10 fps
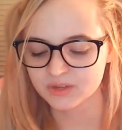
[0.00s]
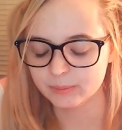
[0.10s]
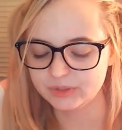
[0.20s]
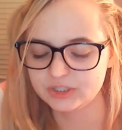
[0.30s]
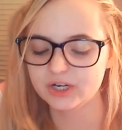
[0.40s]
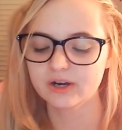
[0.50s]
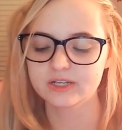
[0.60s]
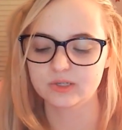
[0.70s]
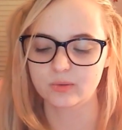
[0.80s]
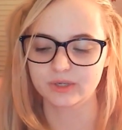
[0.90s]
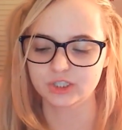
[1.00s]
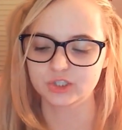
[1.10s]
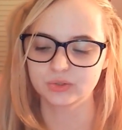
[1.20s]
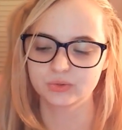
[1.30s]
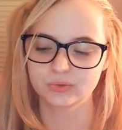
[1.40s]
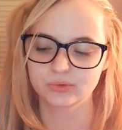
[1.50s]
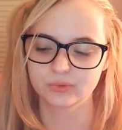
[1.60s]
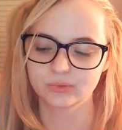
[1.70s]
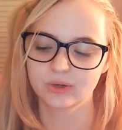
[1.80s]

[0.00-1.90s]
But the charity is going to,